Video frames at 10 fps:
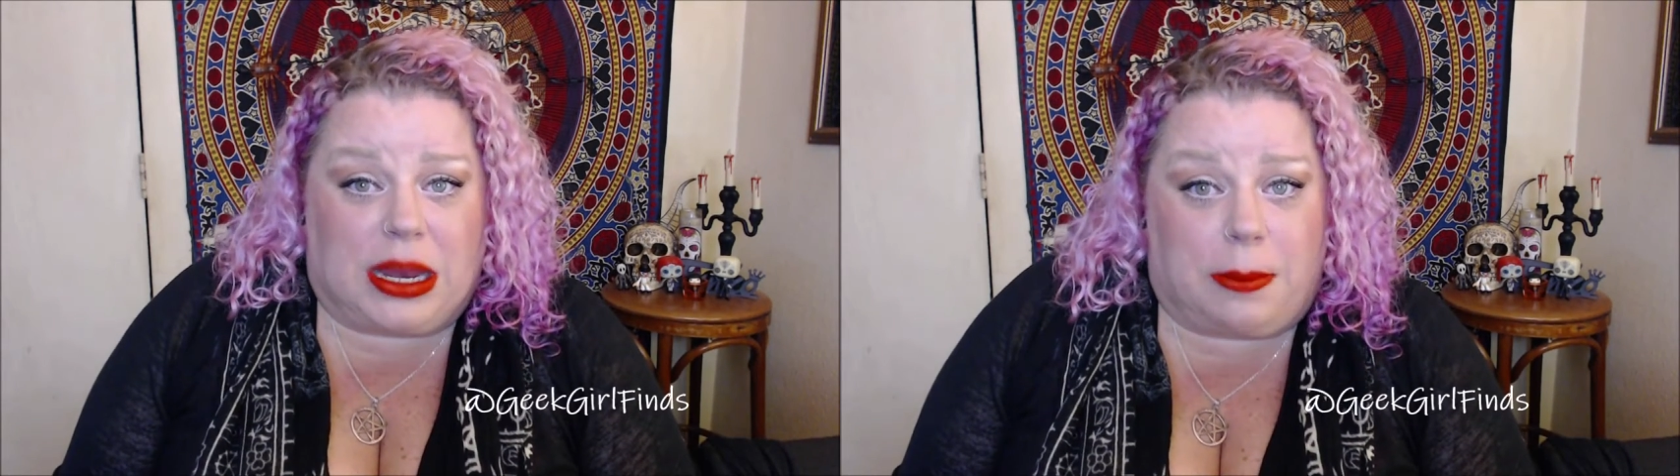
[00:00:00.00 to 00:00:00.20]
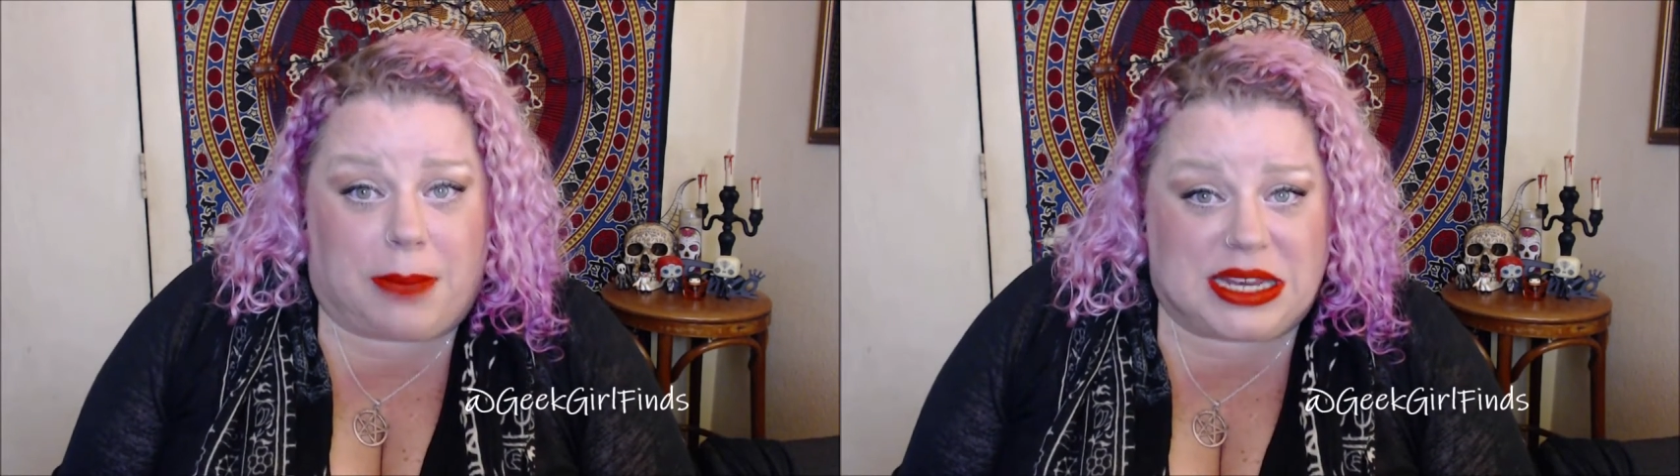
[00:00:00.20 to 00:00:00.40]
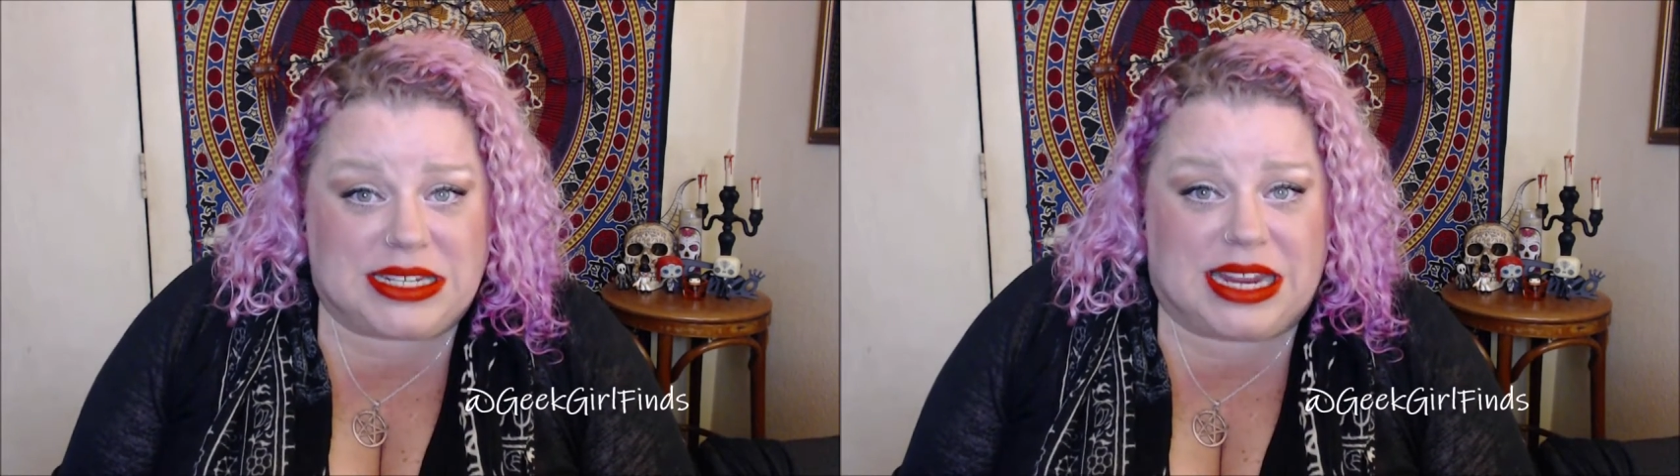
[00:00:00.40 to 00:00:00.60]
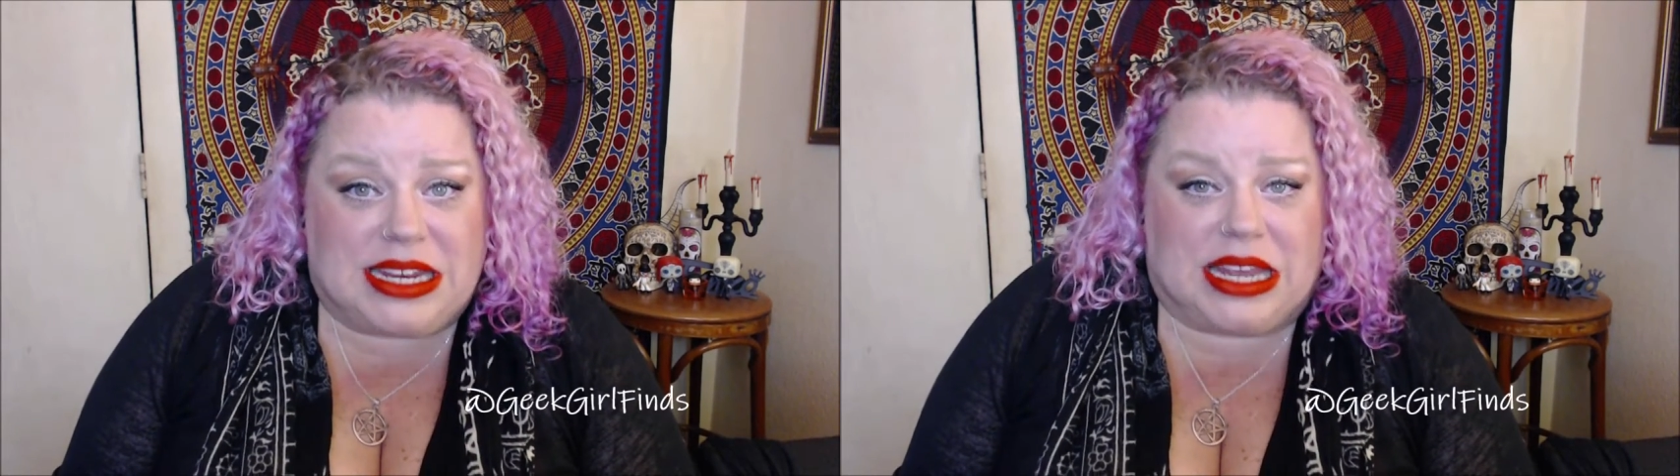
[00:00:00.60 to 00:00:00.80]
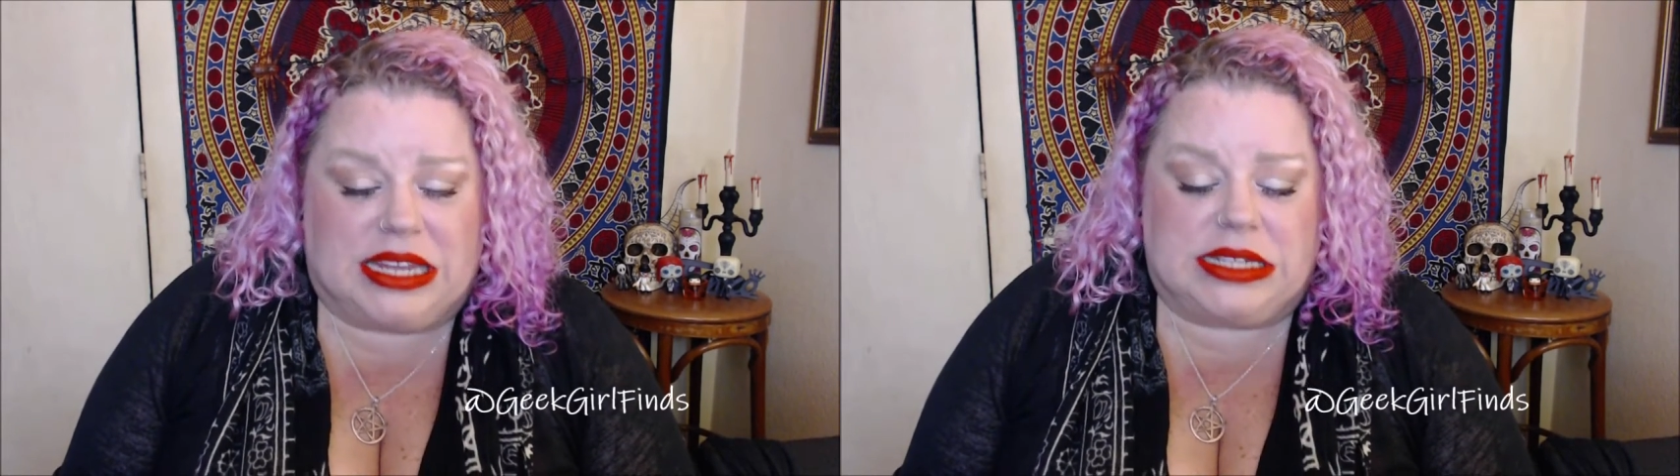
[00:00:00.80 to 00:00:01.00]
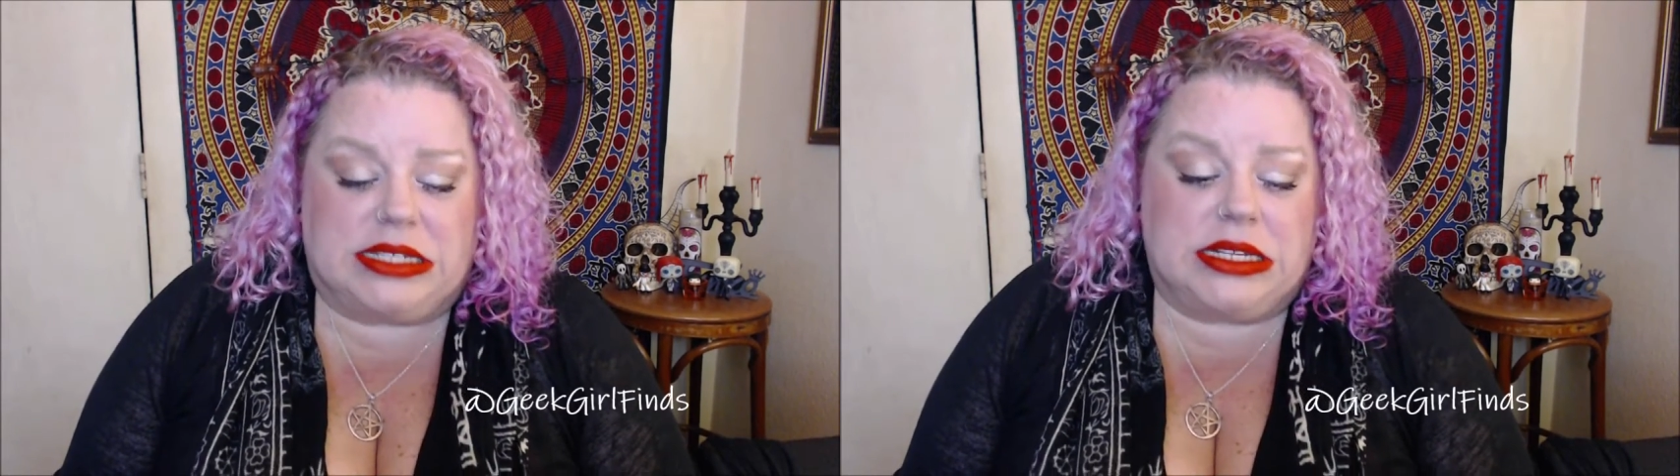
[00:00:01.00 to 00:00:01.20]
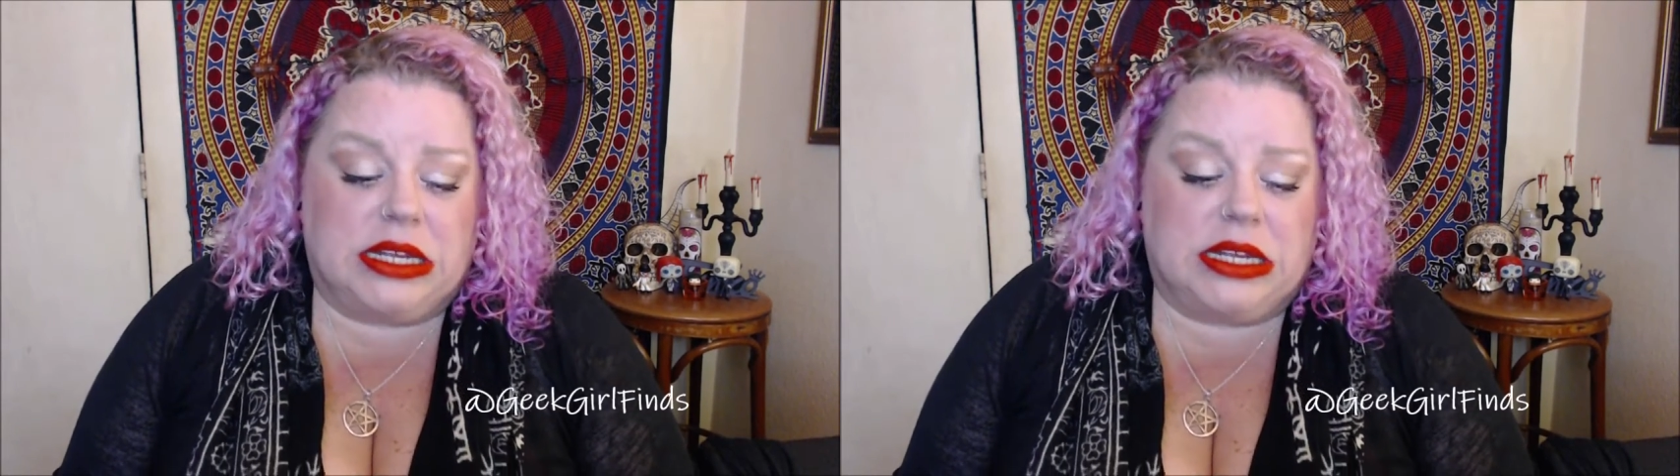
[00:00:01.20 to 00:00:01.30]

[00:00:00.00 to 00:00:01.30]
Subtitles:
Monday night.